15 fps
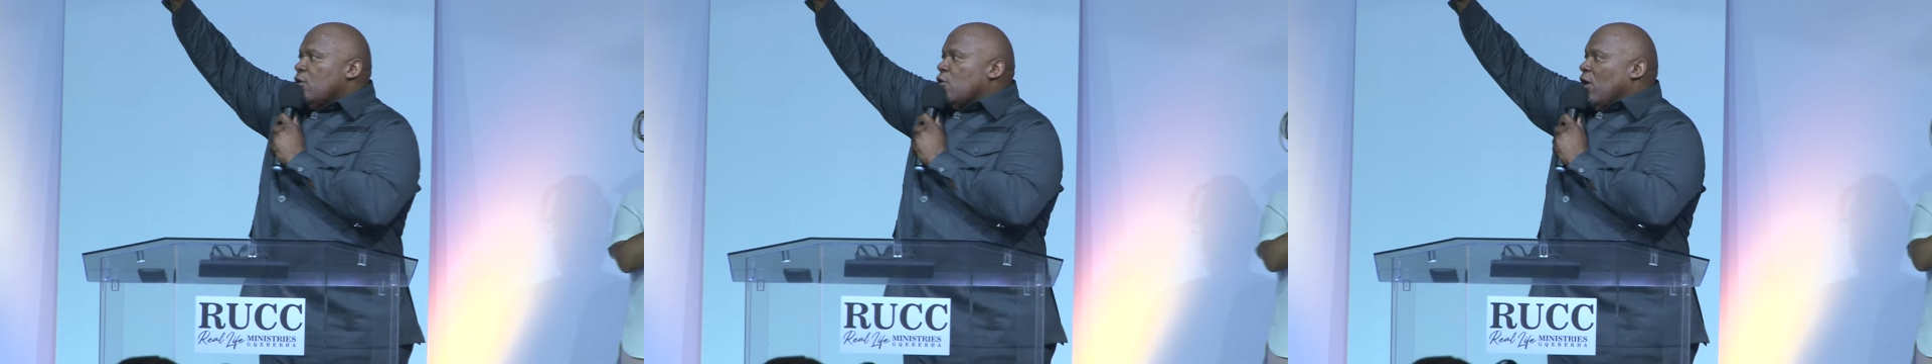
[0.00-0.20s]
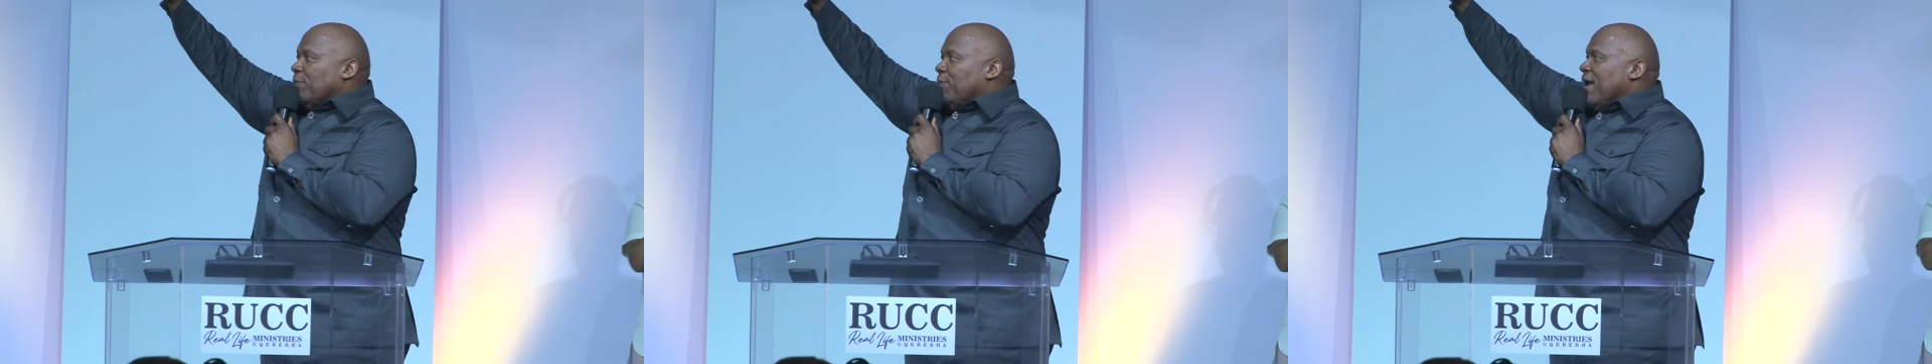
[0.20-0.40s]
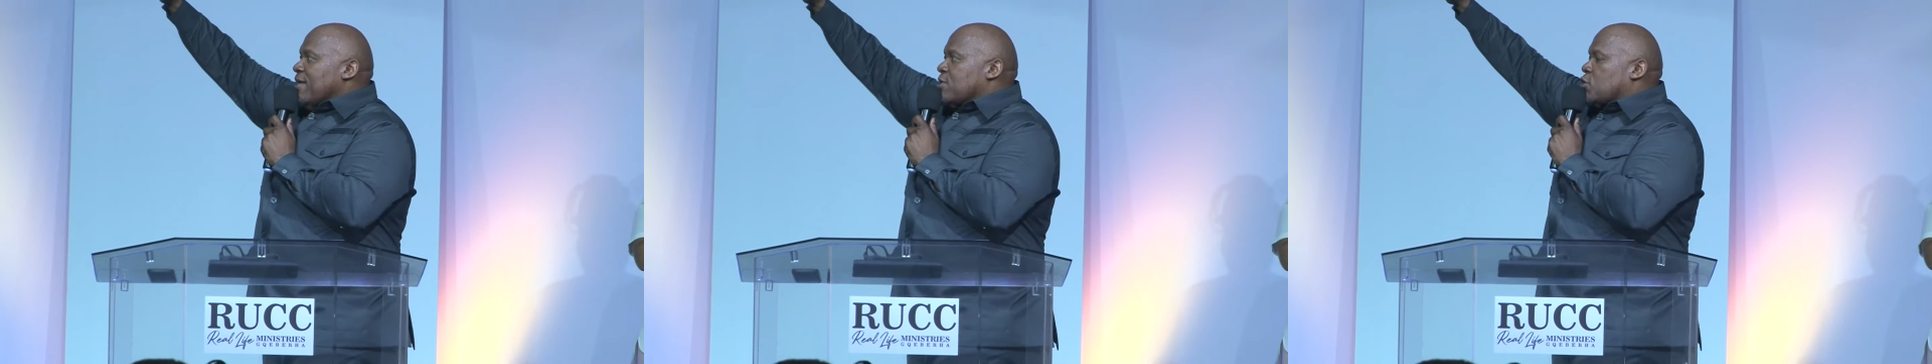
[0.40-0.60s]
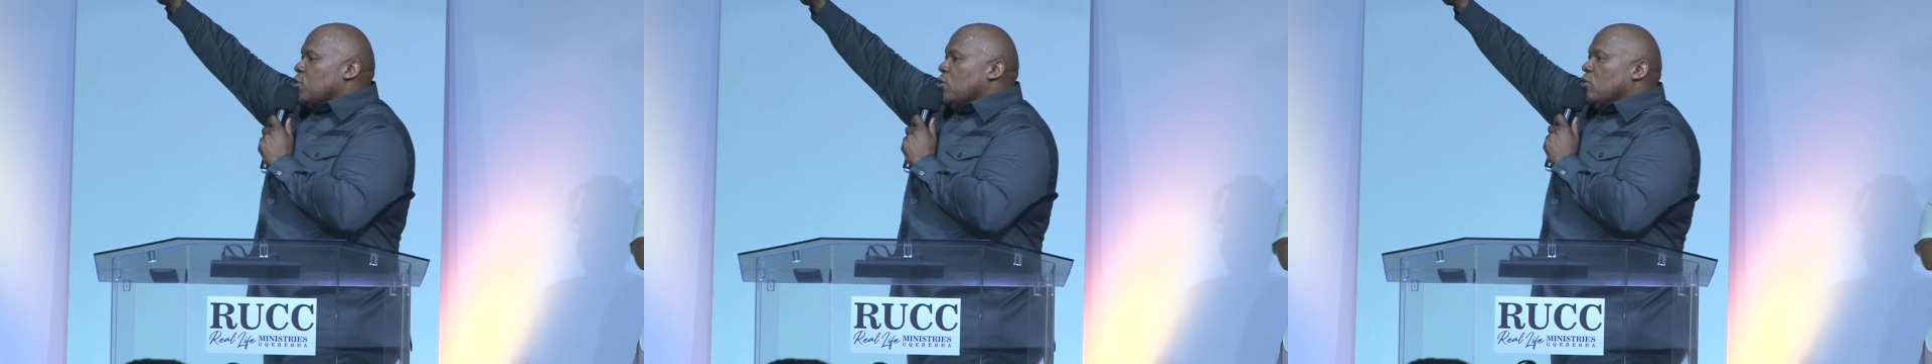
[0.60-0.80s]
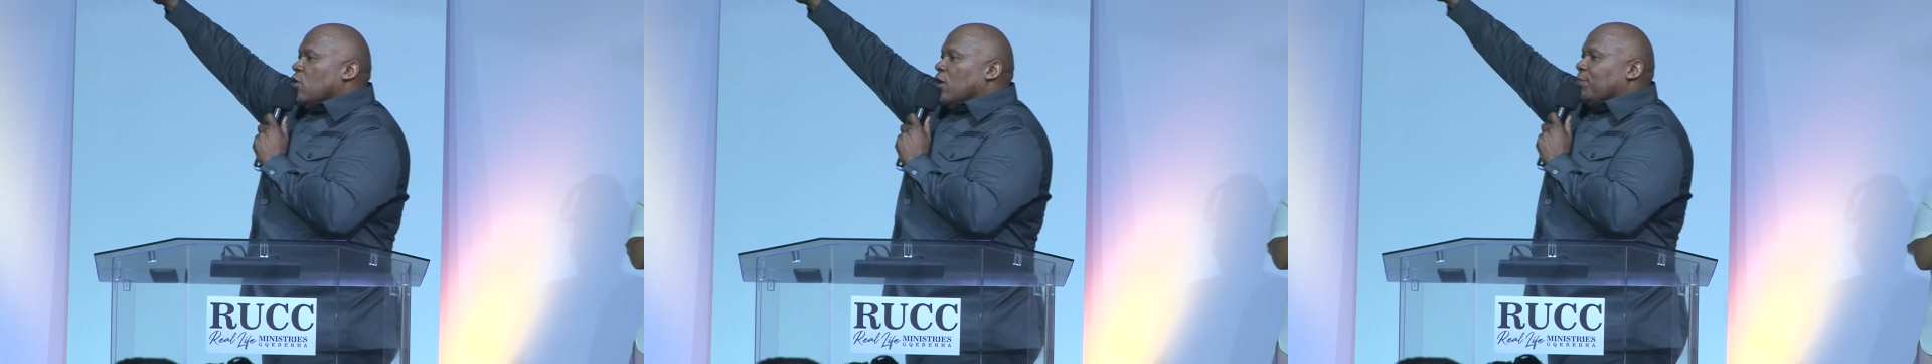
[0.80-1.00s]
God bless
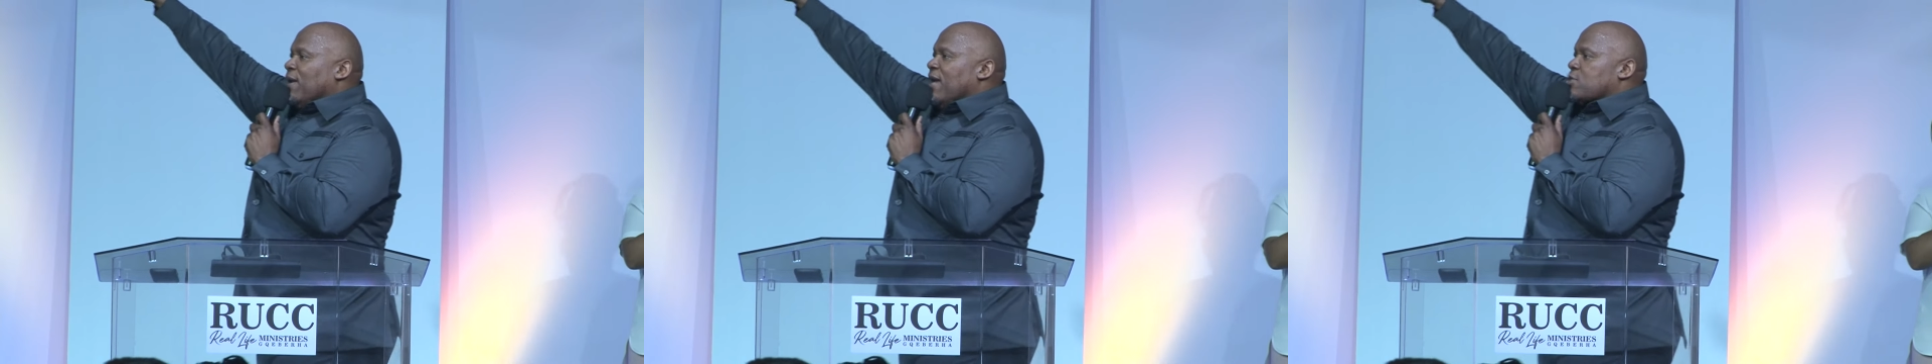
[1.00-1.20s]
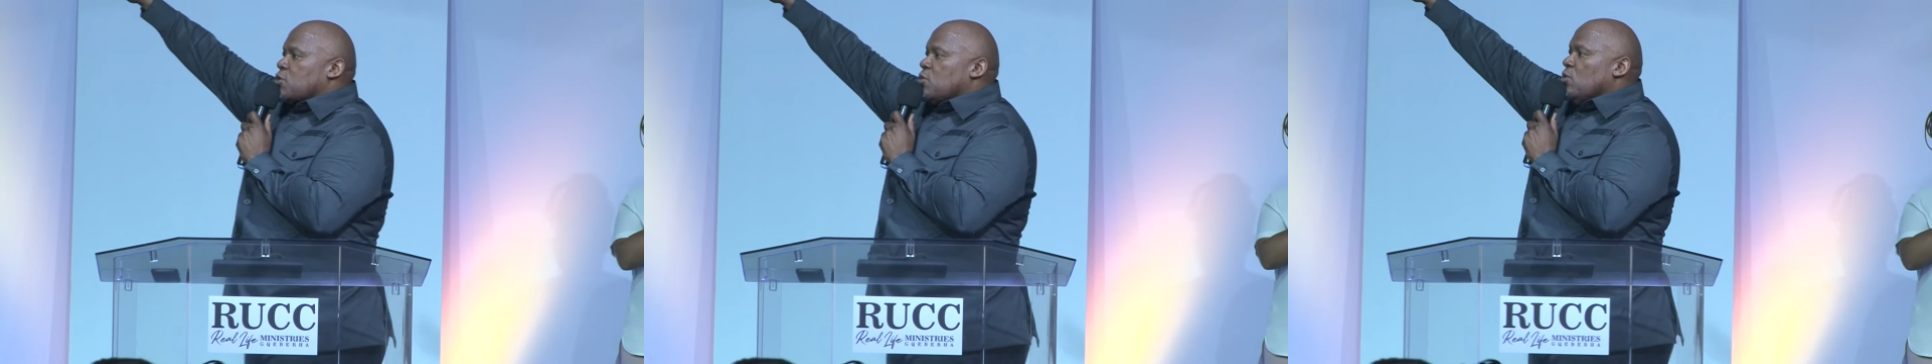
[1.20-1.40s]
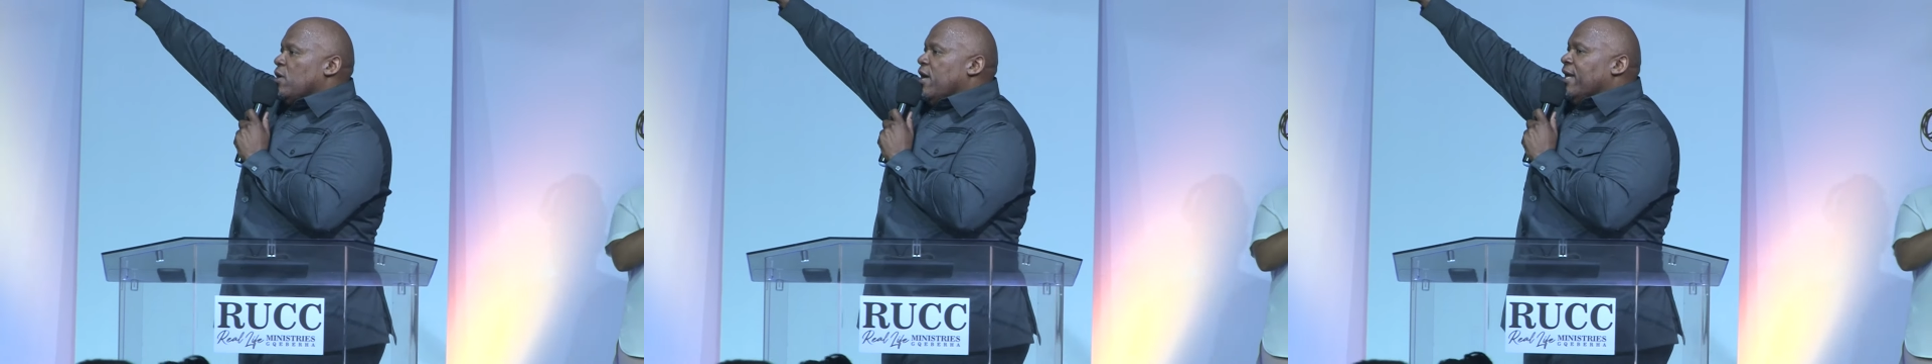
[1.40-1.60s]
you. God bless you.